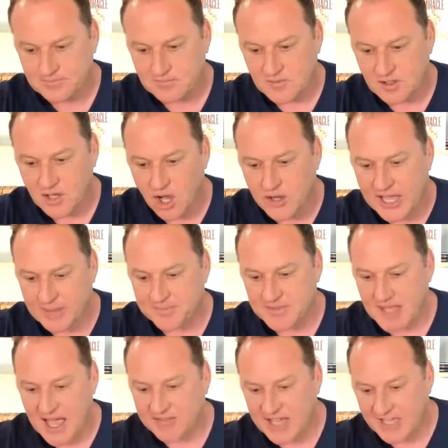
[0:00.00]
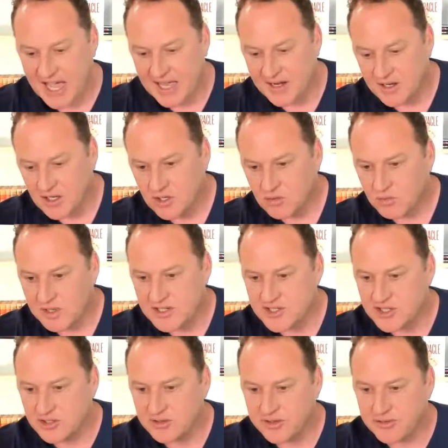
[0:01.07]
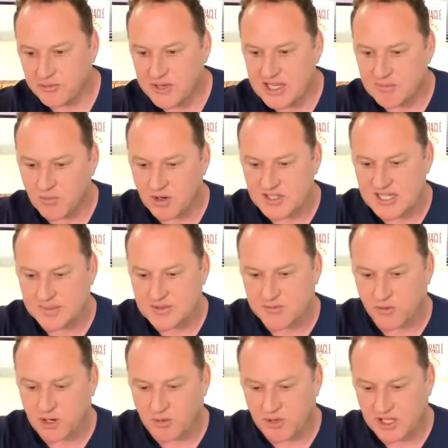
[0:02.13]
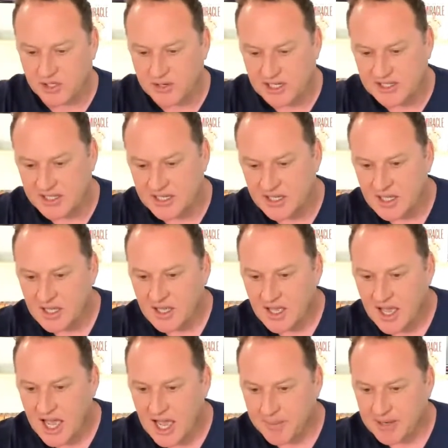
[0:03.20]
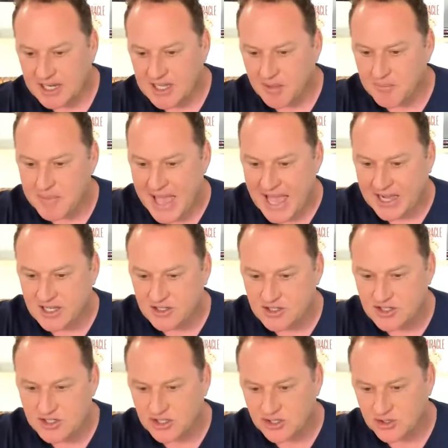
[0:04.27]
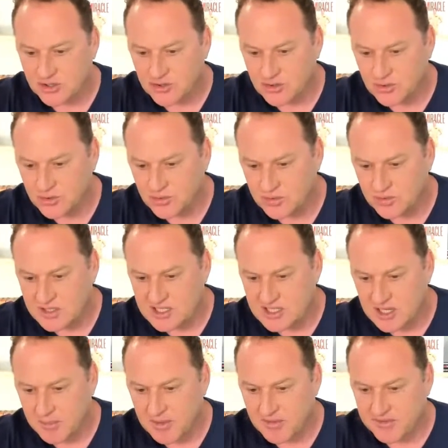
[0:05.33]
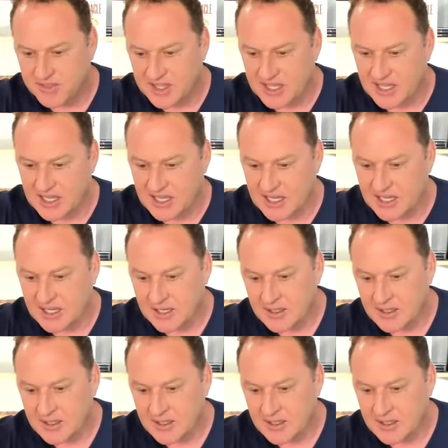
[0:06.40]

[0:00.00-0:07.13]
Okay, I've got 1, 2, 3 more tips for you really quickly. I'm gonna come back to some of the,